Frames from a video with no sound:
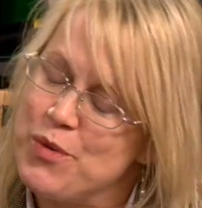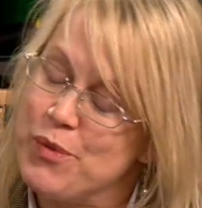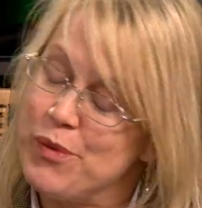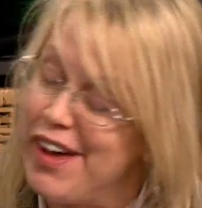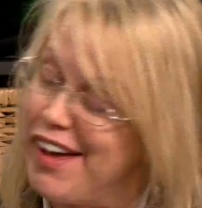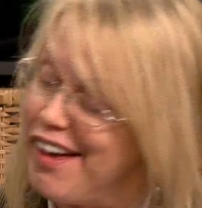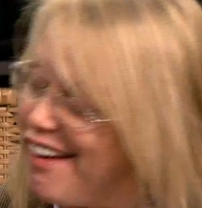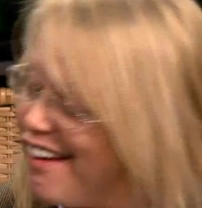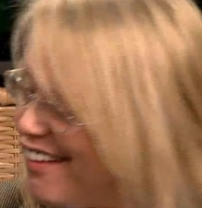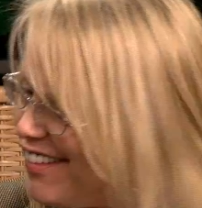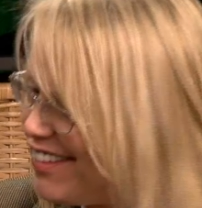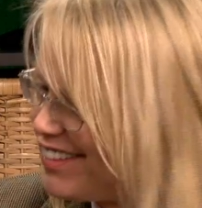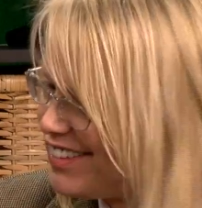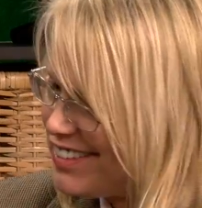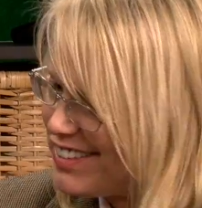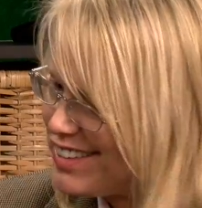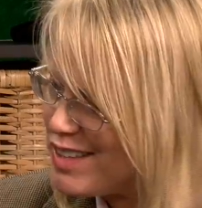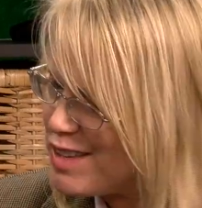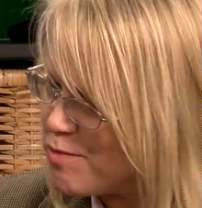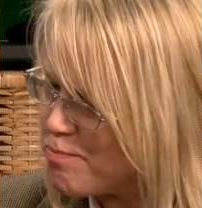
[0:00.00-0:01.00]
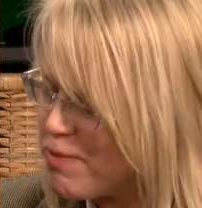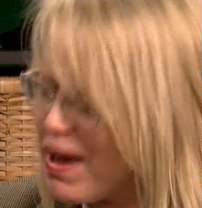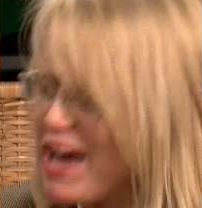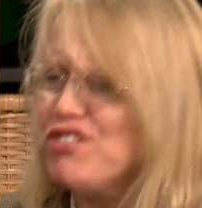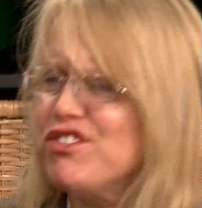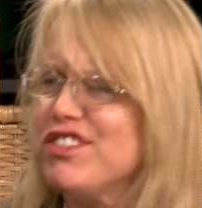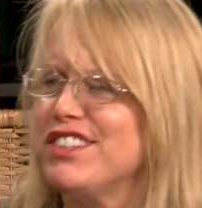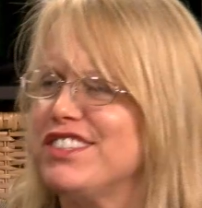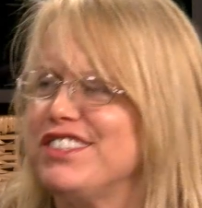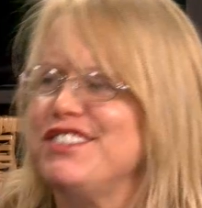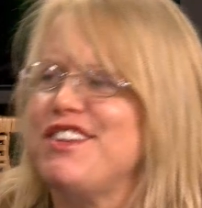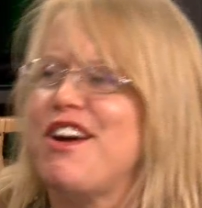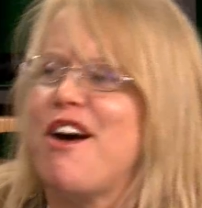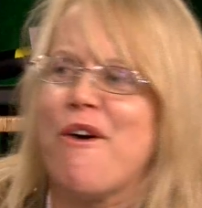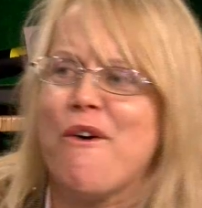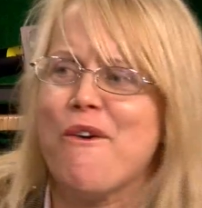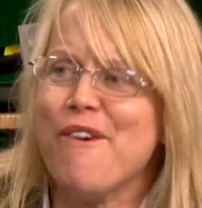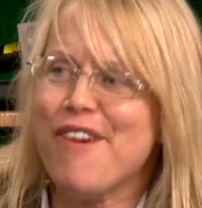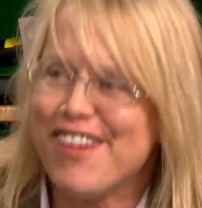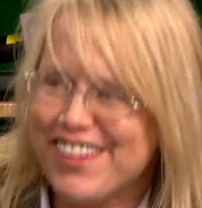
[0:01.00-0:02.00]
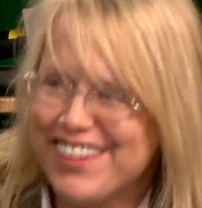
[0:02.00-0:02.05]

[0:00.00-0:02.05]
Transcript: Well, Patrick Snow.